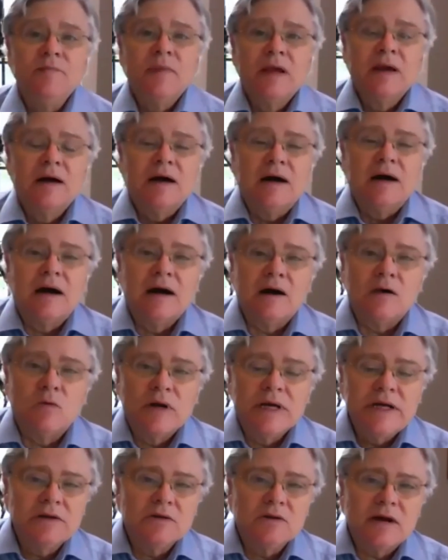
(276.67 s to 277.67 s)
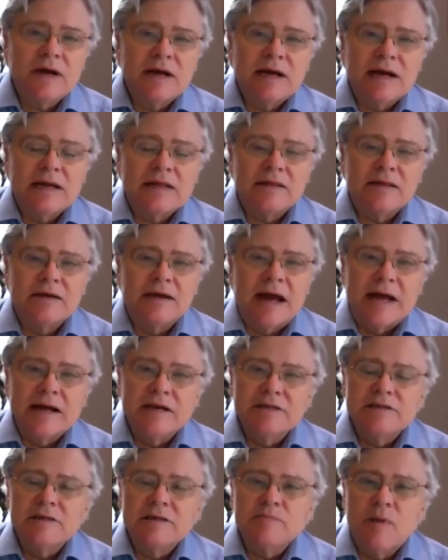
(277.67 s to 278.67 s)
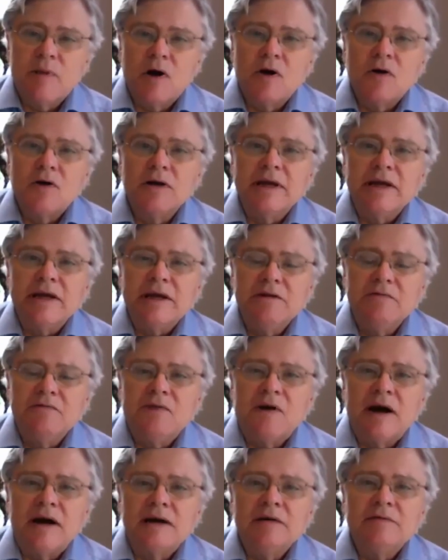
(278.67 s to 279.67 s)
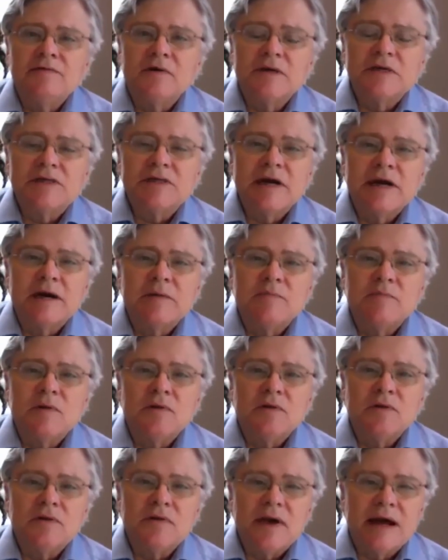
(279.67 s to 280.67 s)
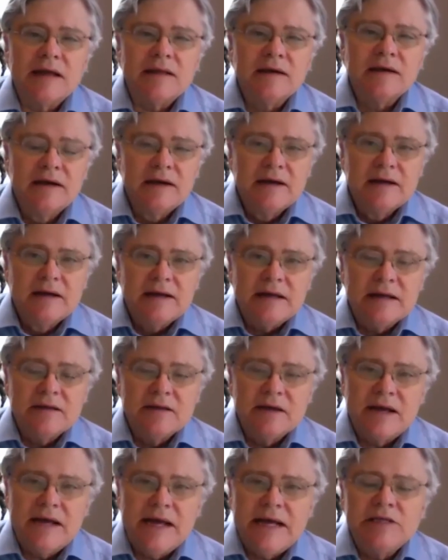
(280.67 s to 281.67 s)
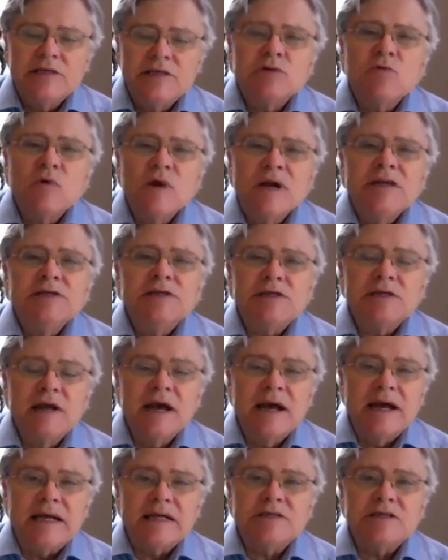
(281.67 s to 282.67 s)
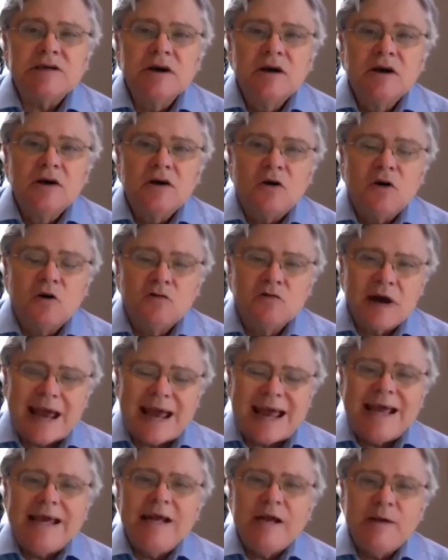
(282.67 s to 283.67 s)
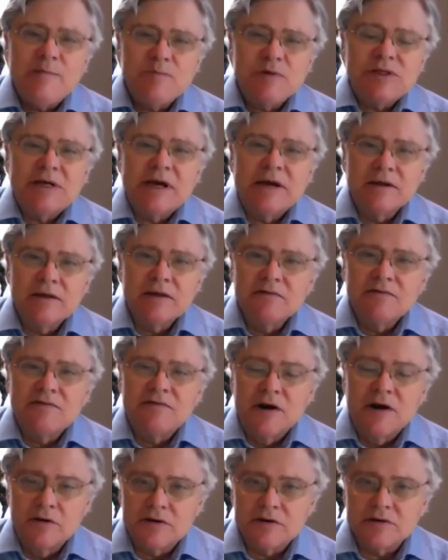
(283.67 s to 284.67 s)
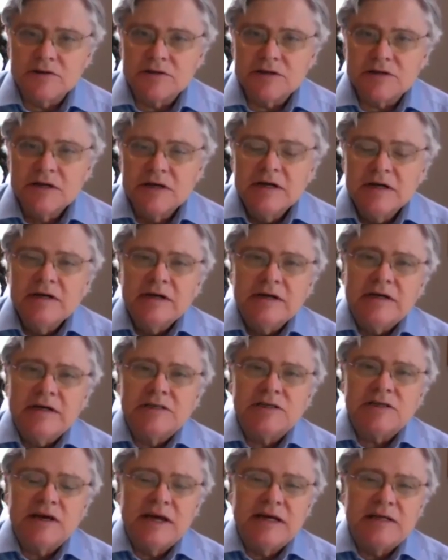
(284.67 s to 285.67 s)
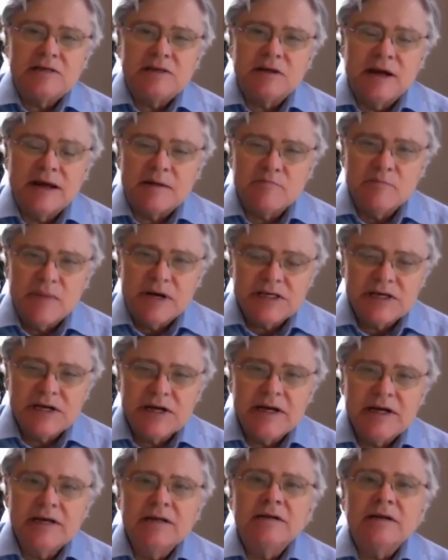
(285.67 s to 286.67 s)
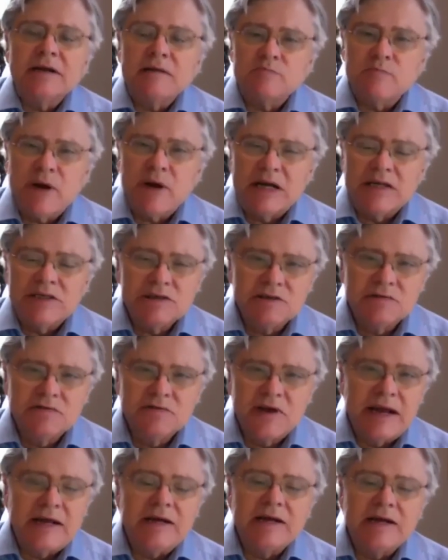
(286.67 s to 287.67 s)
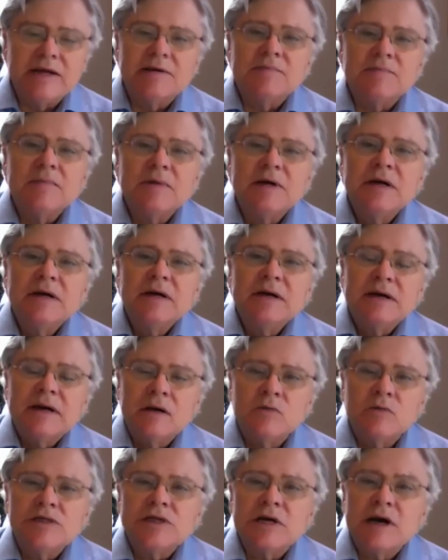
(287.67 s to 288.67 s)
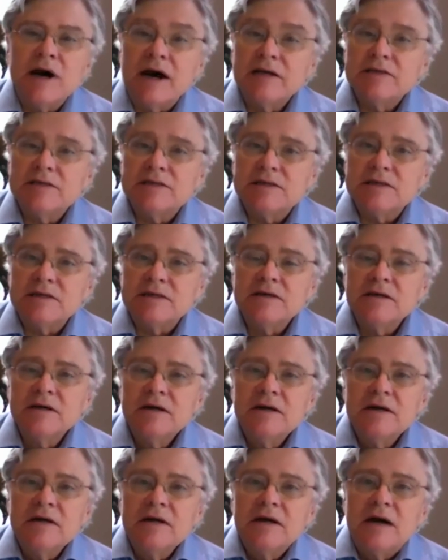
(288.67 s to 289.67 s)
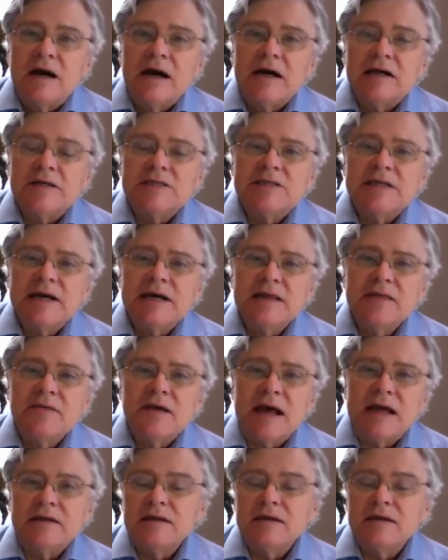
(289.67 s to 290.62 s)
Uh, when you look at the exit polling, you find, for example, that in the key swing states, over 80% of the voters in states like Michigan and Pennsylvania and Wisconsin uh, said that